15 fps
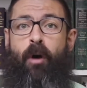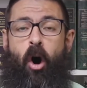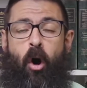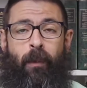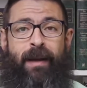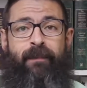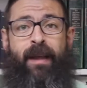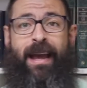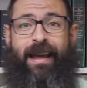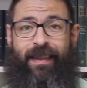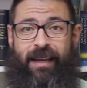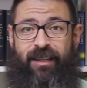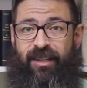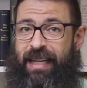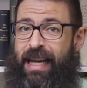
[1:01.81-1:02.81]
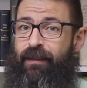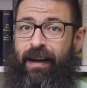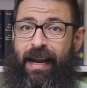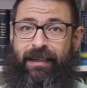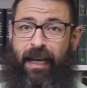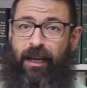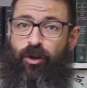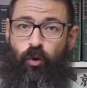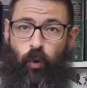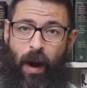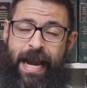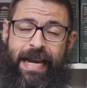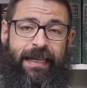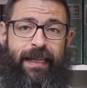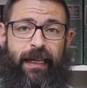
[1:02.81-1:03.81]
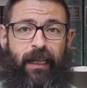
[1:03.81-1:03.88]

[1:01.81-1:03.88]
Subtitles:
moment that Stephen has a great